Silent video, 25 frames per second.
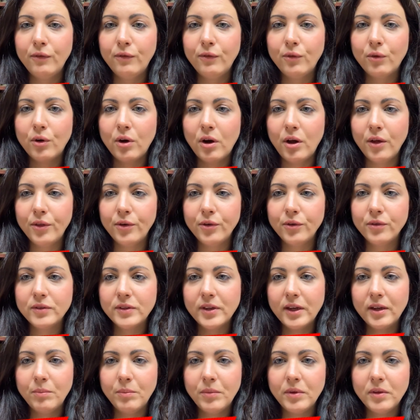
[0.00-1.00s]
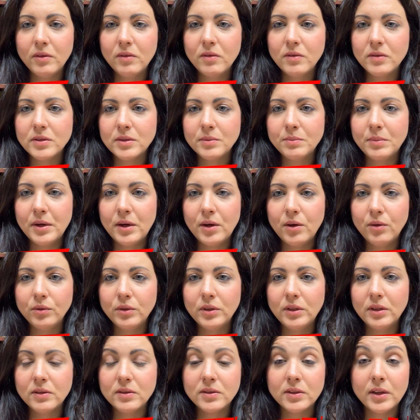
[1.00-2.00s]
for other segments
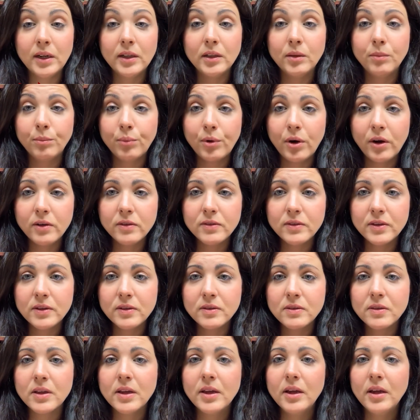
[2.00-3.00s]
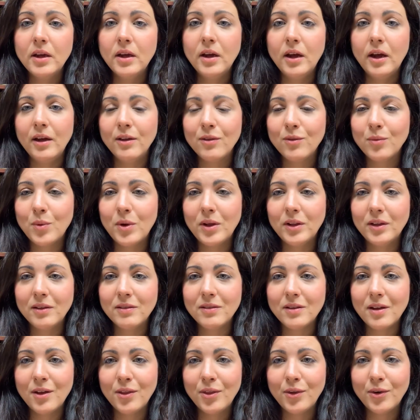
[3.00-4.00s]
about the asylum process, as well
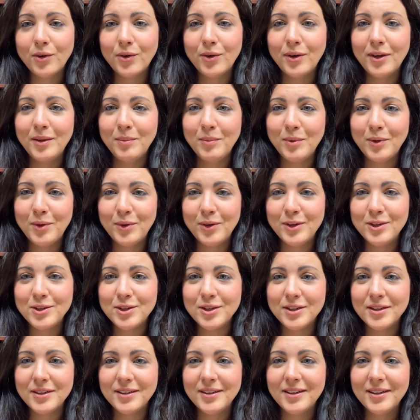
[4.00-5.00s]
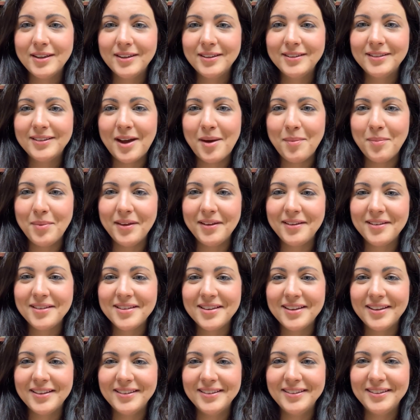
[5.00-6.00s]
as other immigration
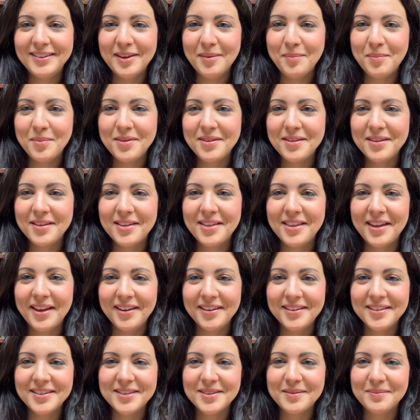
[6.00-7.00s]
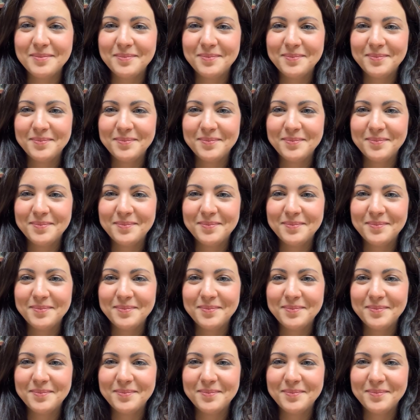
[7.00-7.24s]
topics and tips. Thanks.